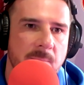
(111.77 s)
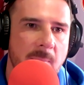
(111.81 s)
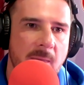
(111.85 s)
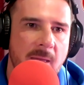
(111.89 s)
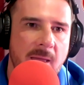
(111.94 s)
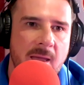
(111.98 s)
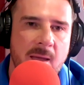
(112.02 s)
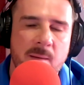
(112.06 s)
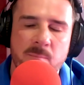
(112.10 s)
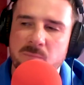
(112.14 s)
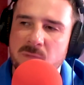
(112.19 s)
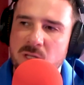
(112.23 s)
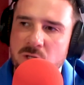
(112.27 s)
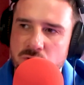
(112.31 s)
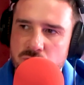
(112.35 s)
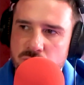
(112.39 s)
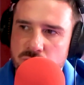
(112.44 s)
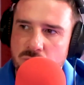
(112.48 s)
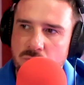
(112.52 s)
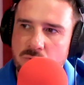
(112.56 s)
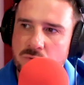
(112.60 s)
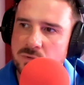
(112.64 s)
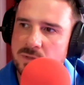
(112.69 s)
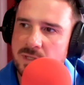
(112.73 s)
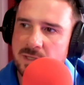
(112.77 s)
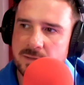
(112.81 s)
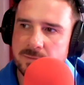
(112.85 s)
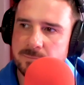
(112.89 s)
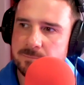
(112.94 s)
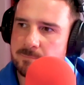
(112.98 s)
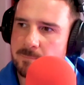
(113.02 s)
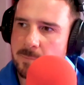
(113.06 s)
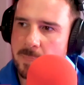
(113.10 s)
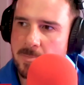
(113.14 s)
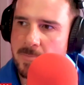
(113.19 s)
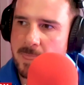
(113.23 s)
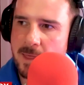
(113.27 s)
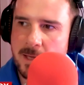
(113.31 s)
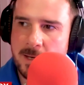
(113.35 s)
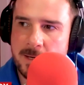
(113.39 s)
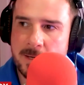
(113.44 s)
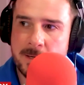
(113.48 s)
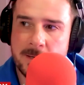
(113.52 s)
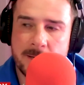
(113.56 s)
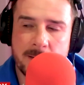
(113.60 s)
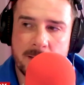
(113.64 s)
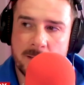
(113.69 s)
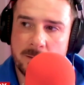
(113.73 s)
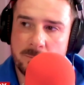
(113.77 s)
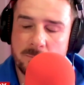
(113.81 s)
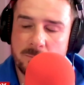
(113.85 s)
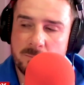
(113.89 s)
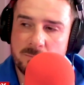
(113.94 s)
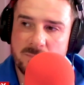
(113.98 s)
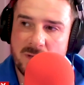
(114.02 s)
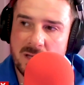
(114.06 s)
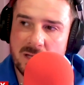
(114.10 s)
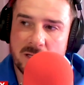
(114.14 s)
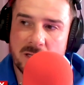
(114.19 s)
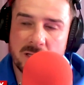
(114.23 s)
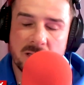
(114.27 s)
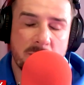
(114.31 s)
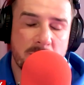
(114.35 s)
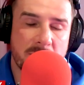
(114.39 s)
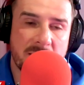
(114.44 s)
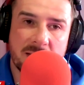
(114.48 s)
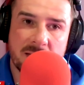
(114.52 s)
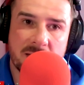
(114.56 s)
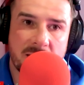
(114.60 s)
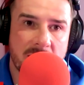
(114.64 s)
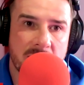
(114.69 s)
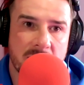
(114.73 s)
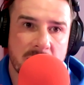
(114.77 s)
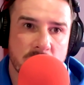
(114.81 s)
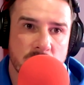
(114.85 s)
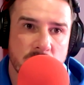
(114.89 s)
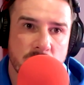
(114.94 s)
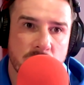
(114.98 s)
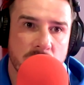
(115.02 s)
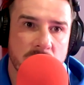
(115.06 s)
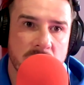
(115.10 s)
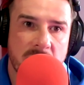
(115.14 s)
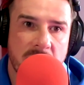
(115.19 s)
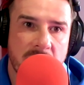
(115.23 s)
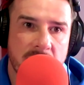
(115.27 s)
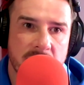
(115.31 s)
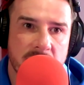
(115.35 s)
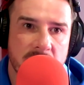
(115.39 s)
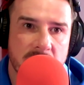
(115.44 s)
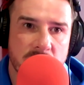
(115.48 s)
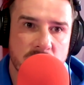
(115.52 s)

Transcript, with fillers: Mm-hmm. Um, they strolled it, and it, it could have been a cricket score in the end.